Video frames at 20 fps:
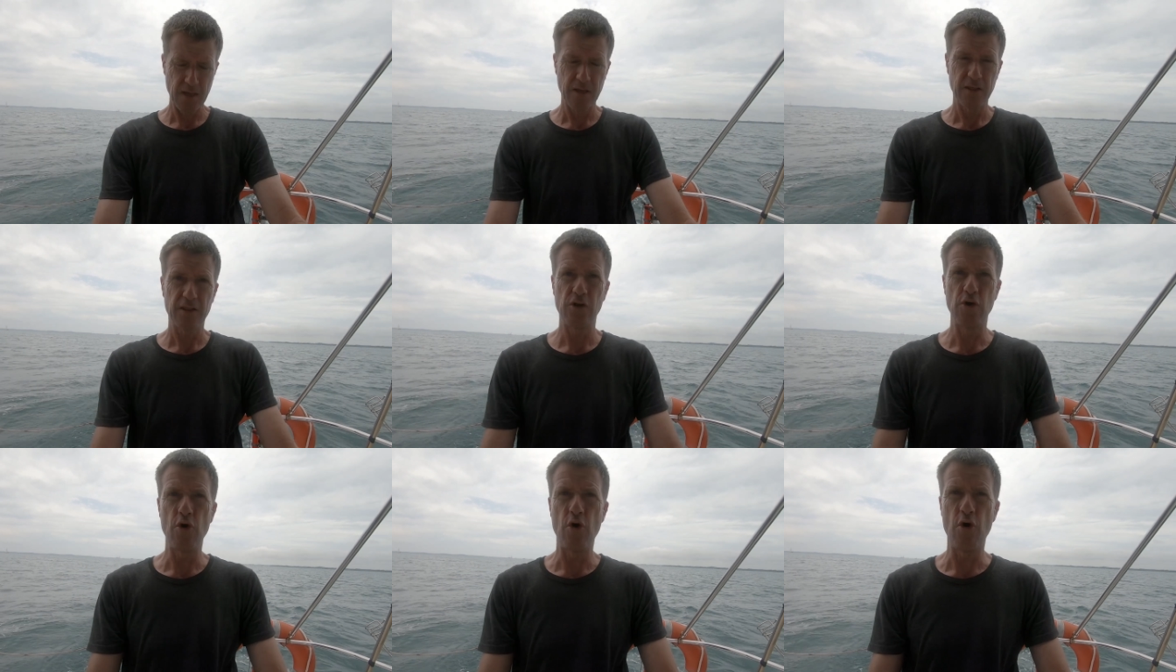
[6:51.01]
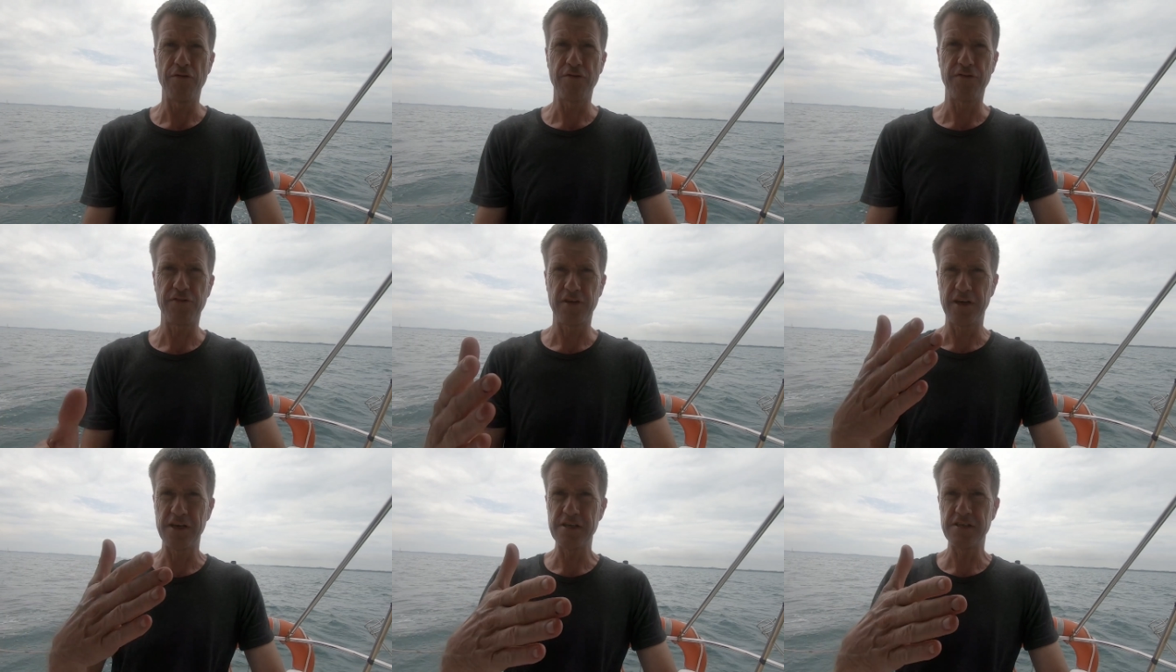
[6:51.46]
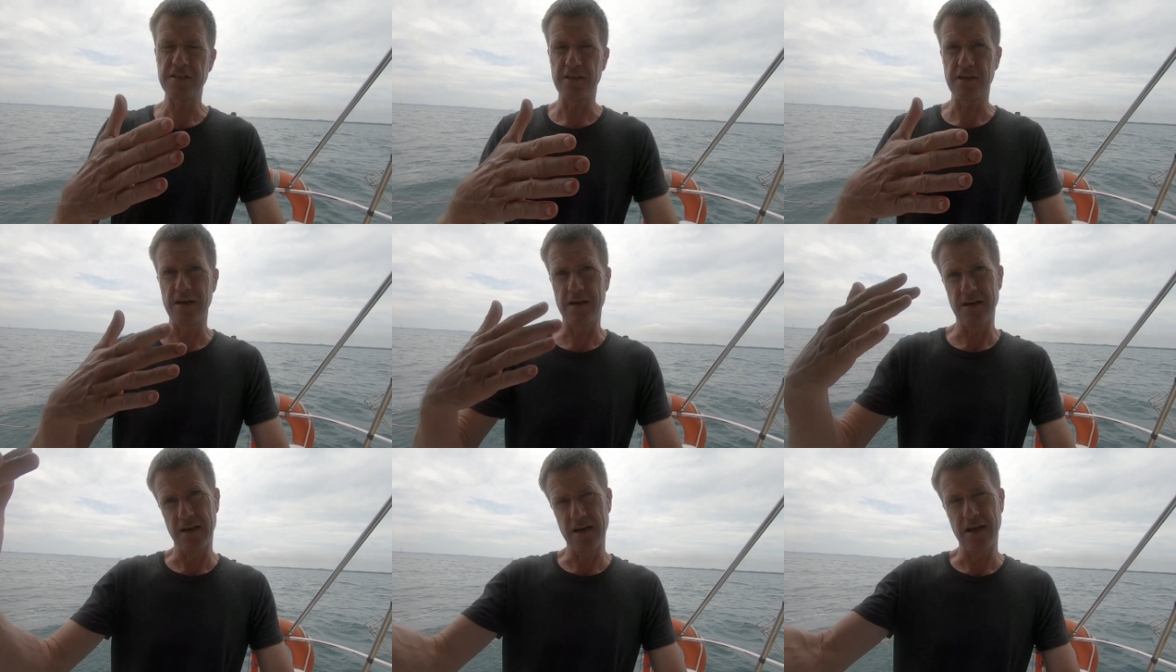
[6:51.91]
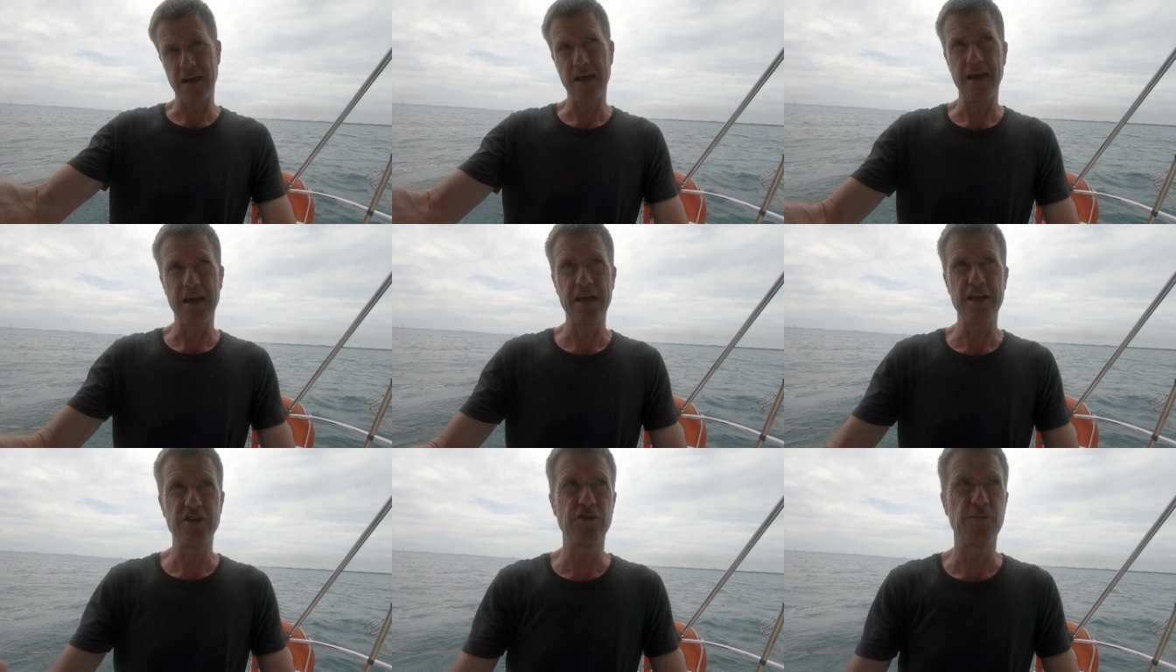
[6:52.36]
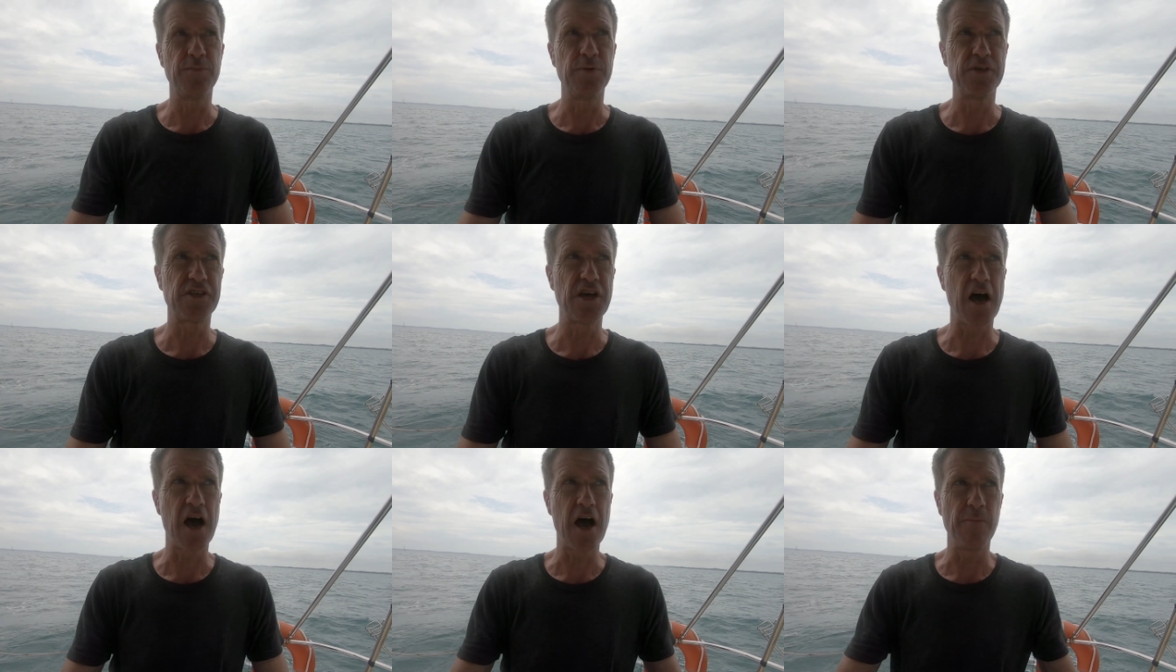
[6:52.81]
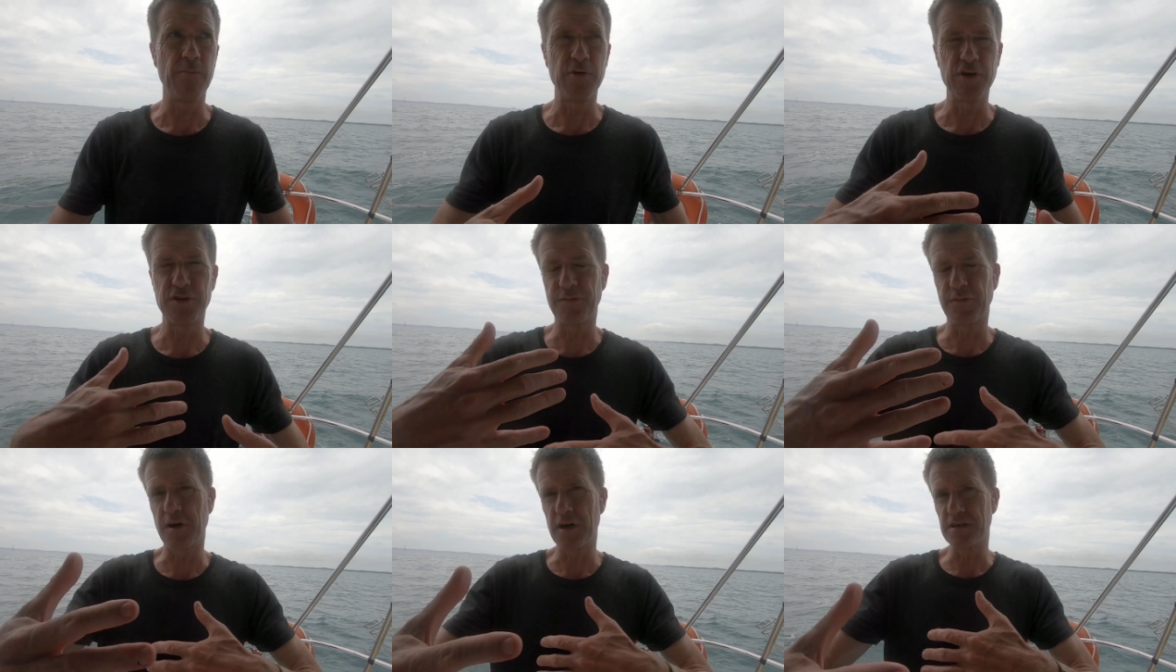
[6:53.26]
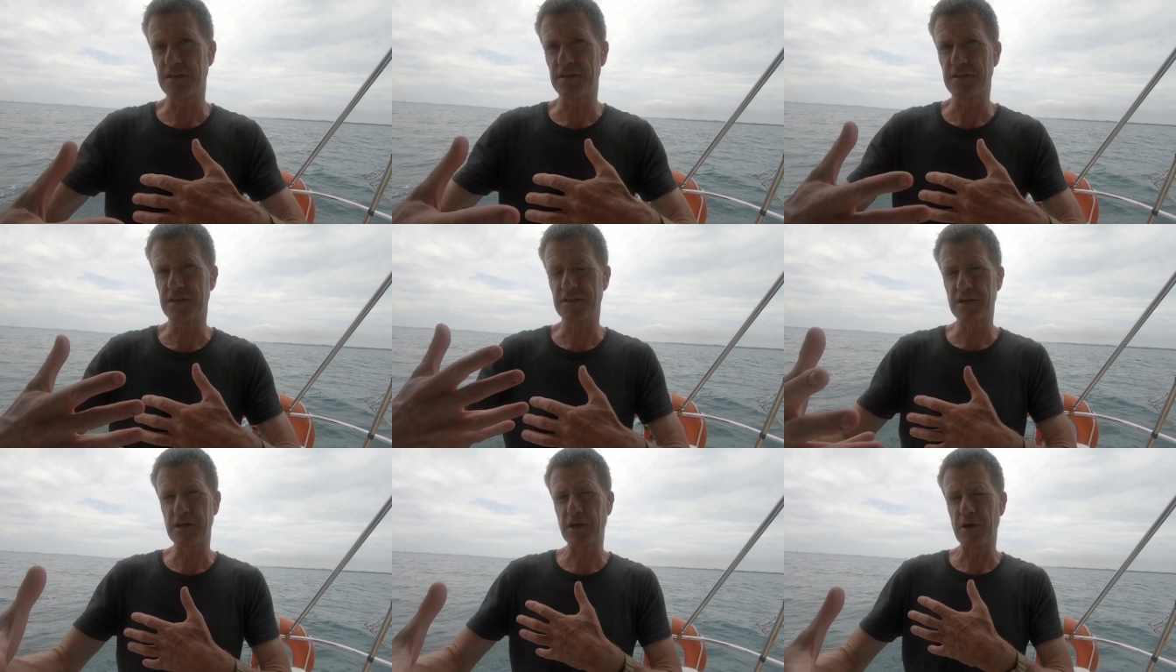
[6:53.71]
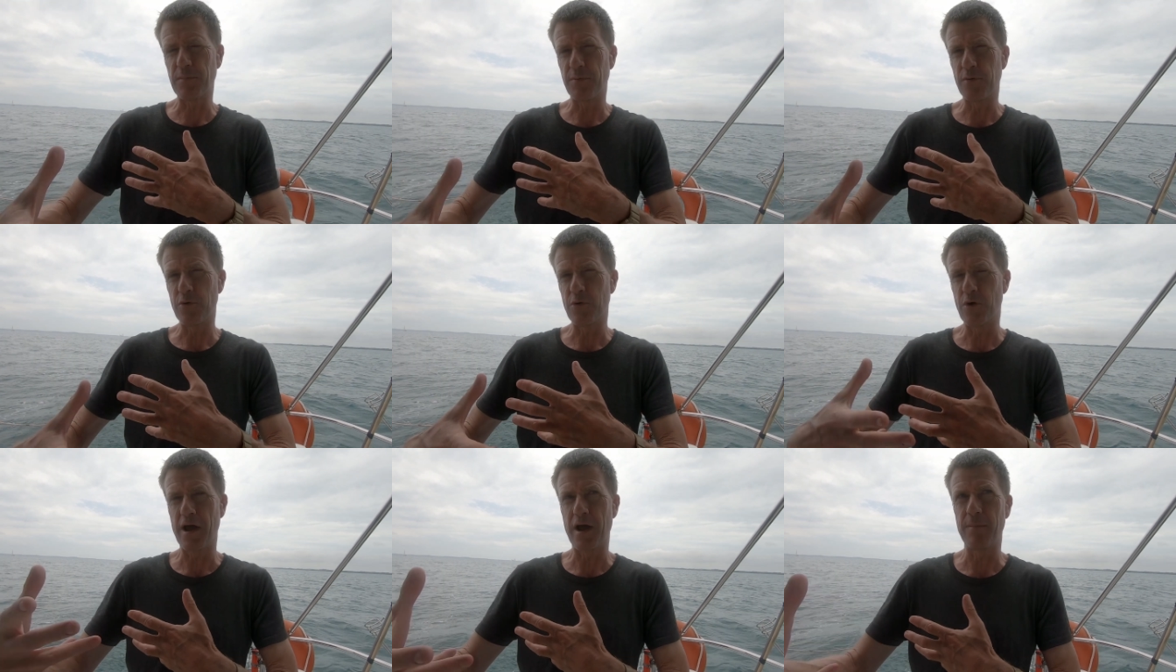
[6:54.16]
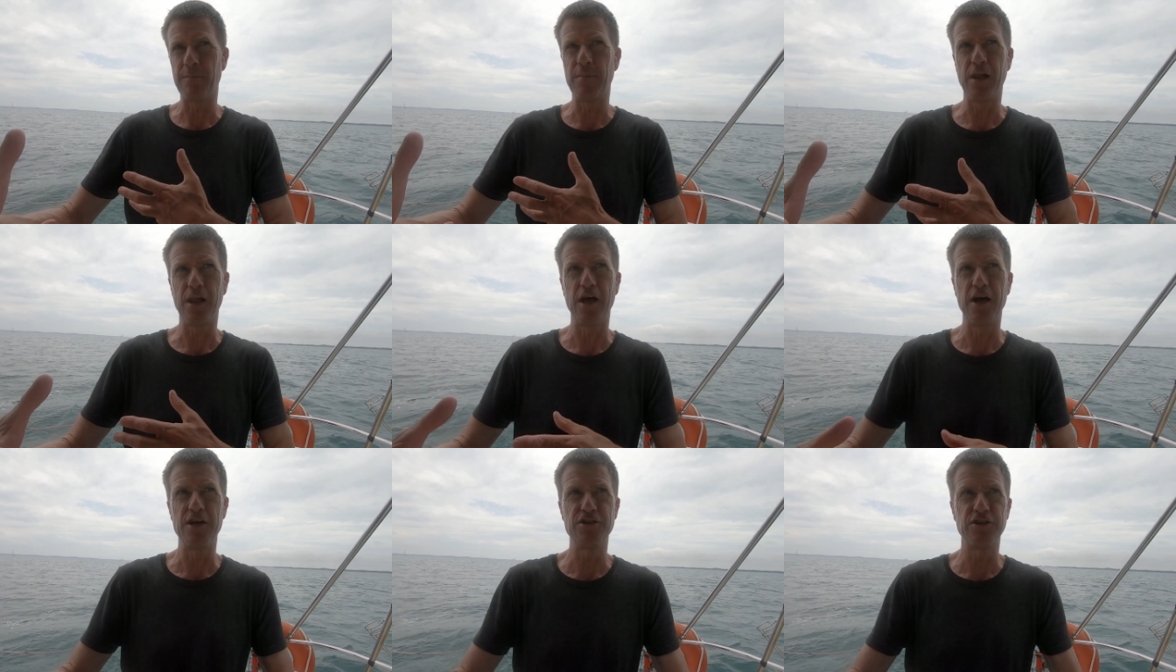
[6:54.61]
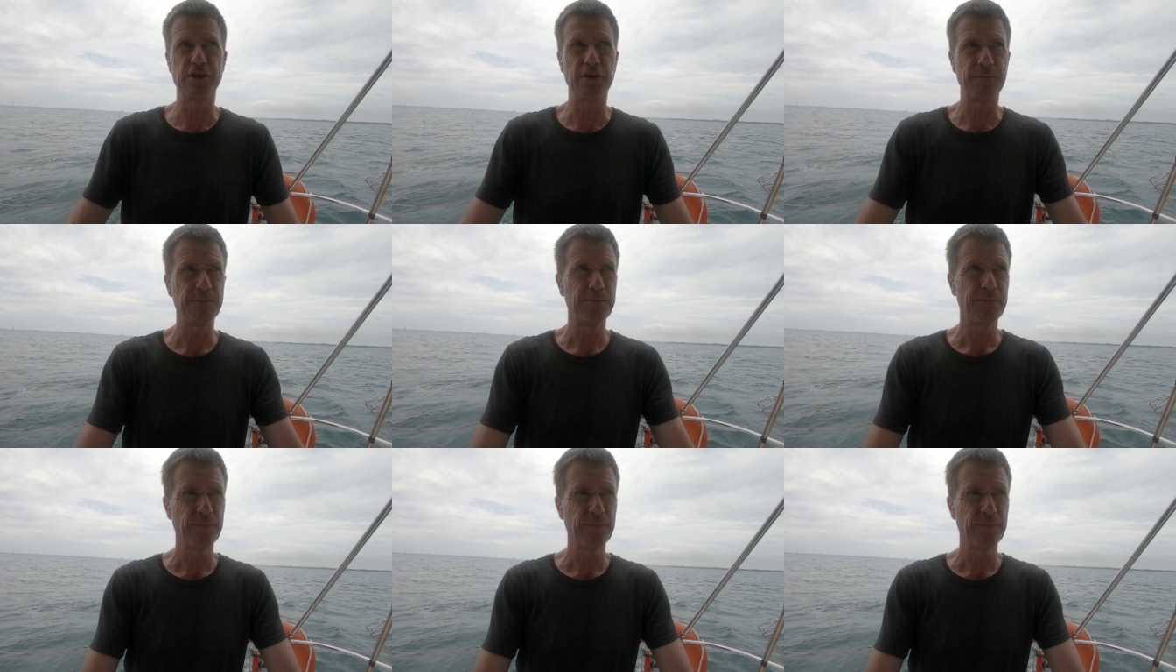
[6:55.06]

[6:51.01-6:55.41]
the northeastern edge of Batam, which faces Singapore and Malaysia.